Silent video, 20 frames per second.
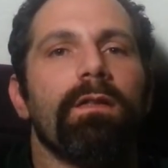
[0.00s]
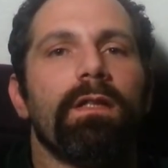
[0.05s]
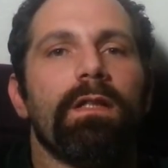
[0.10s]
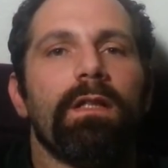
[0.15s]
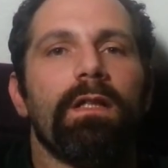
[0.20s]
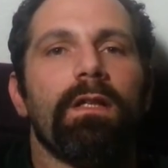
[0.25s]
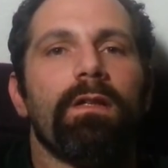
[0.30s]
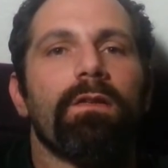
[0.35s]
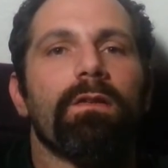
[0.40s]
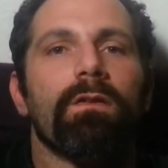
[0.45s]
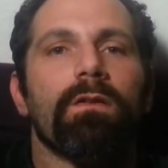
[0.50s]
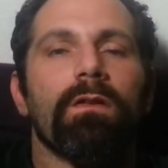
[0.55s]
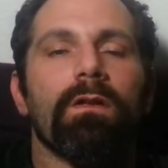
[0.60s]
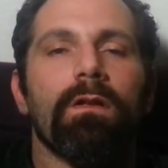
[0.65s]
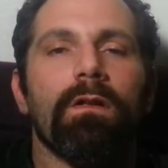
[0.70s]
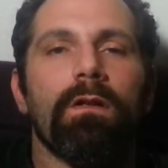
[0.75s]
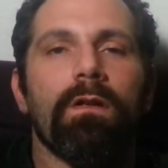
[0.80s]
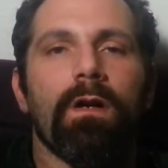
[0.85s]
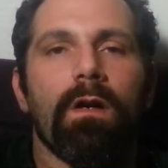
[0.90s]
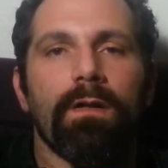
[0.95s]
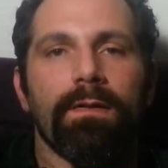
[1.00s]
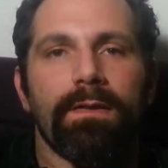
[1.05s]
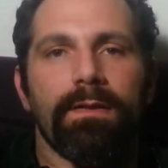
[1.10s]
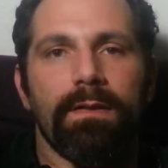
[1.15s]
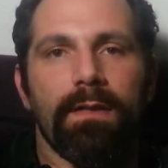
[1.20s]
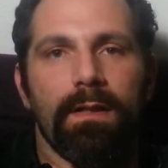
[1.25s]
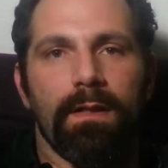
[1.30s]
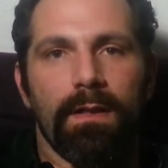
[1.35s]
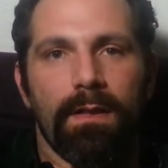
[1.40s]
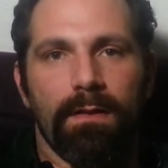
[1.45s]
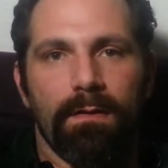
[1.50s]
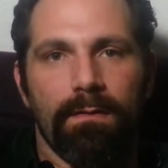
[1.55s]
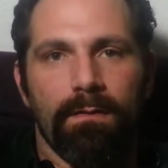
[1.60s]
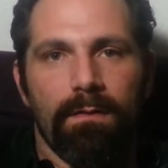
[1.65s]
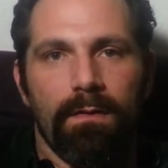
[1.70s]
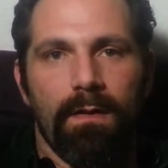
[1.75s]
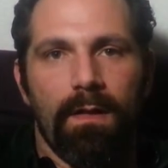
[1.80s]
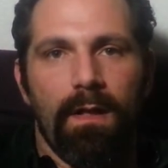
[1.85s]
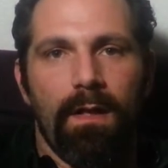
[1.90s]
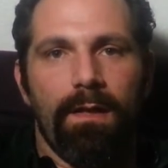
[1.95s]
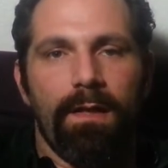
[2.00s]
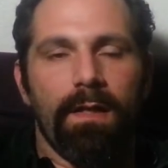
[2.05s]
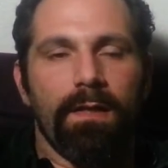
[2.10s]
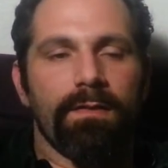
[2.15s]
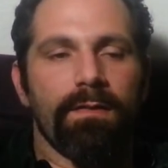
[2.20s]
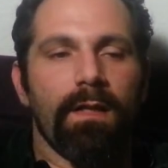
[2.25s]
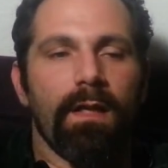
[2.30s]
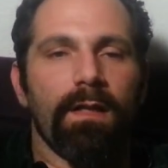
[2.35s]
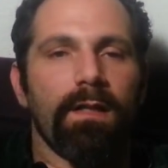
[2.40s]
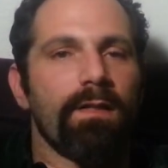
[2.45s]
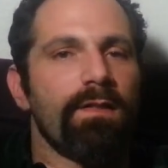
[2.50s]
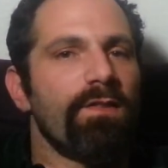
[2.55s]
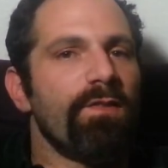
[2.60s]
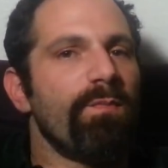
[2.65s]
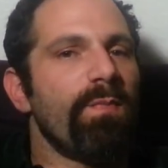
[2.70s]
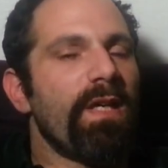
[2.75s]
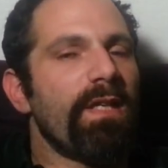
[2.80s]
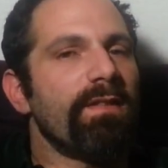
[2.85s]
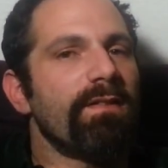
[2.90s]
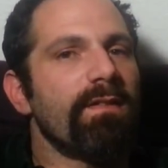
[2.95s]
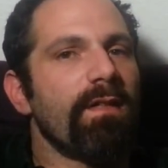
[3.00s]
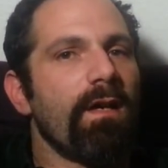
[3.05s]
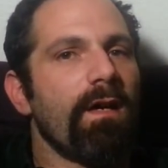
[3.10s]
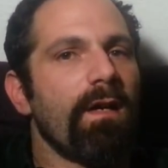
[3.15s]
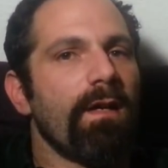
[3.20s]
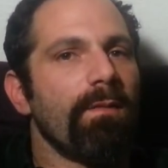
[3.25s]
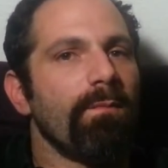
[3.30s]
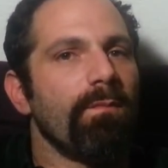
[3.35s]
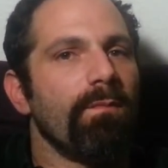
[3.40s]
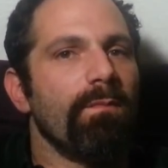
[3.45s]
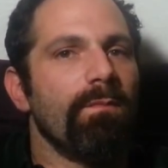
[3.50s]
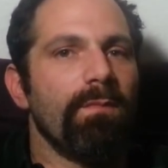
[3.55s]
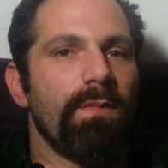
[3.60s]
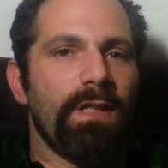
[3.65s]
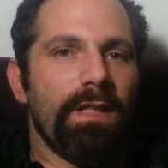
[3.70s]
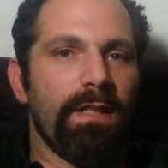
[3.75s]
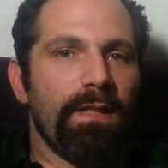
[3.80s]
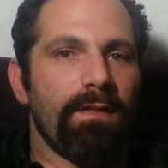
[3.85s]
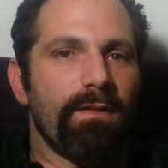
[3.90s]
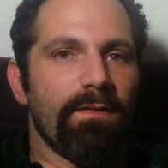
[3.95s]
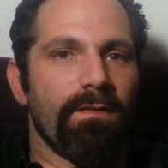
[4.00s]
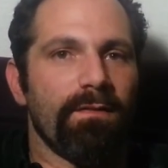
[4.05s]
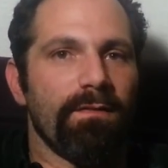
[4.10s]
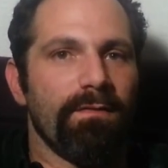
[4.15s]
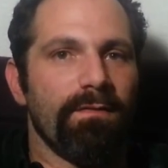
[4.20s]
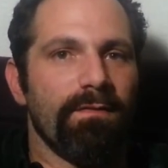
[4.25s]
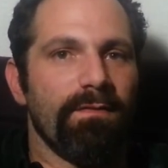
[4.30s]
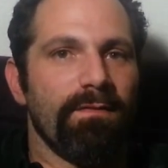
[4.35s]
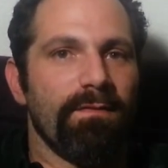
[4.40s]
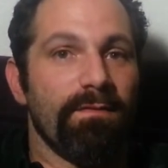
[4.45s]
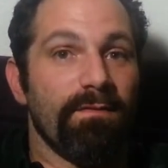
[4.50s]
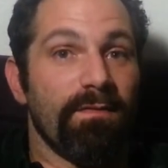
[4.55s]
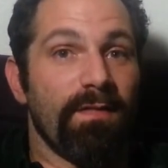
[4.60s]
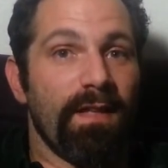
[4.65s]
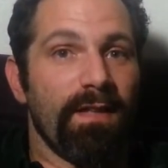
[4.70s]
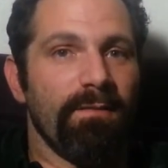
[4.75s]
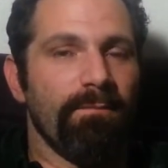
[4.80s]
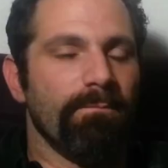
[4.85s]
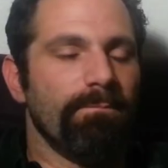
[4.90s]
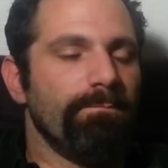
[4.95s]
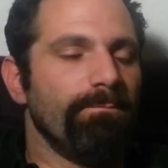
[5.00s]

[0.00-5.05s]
the ether constantly. Things like space-time, ether, right?